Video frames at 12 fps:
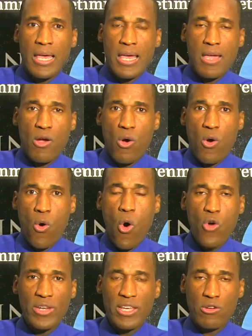a
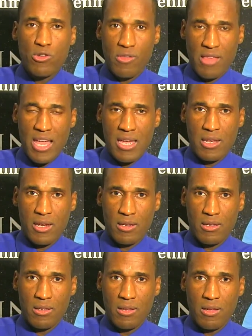holy crusade
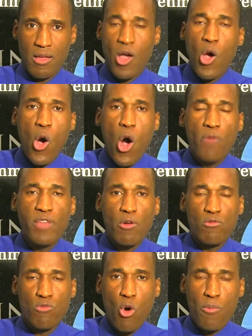of
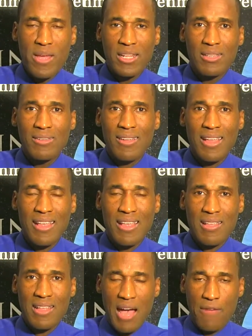the Roman
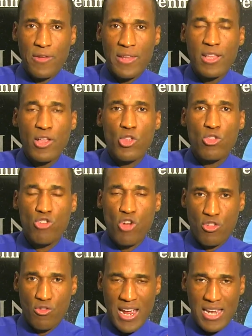Catholic
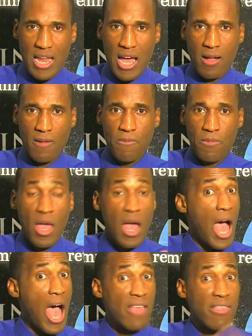Church right now.
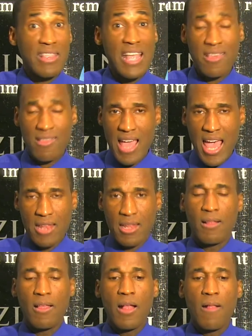As they
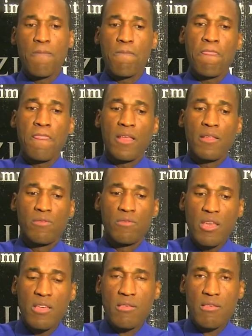said,
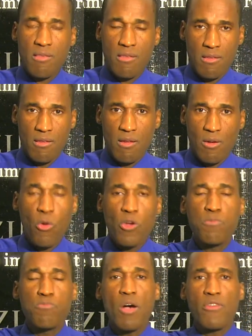this
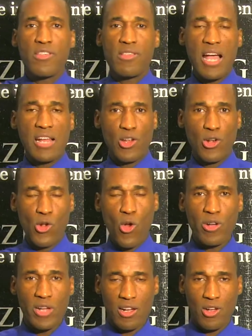was prophesied
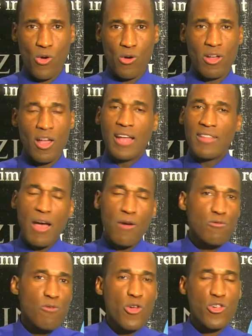long ago
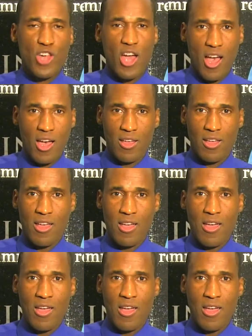that Russia